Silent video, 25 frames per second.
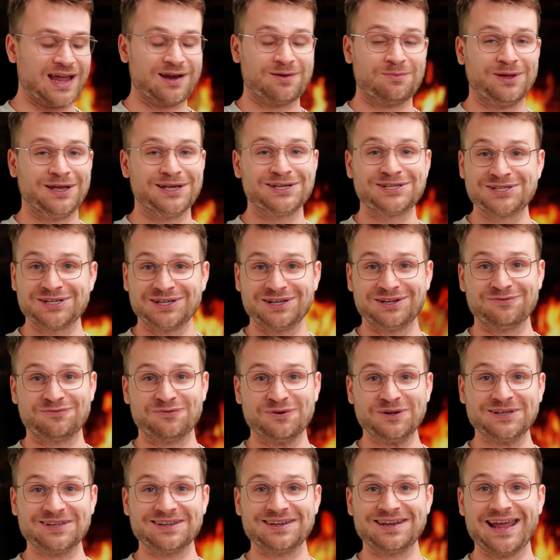animation if
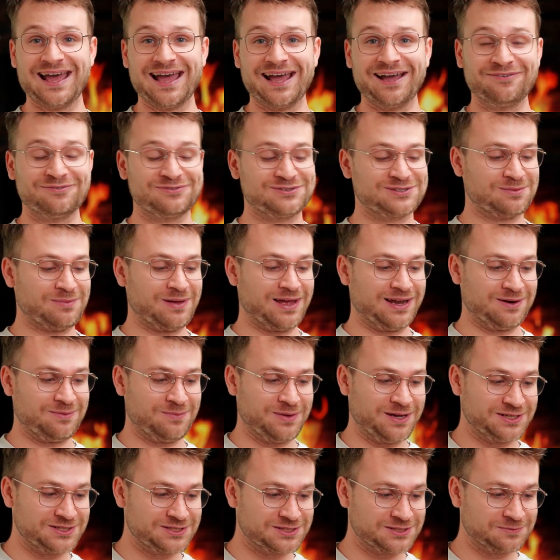we didn't have some
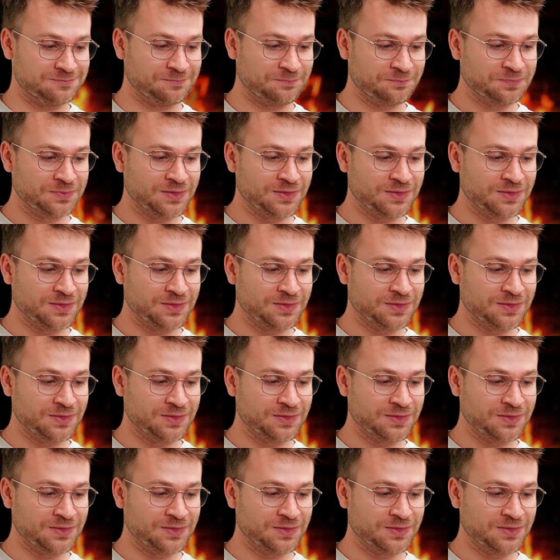animation.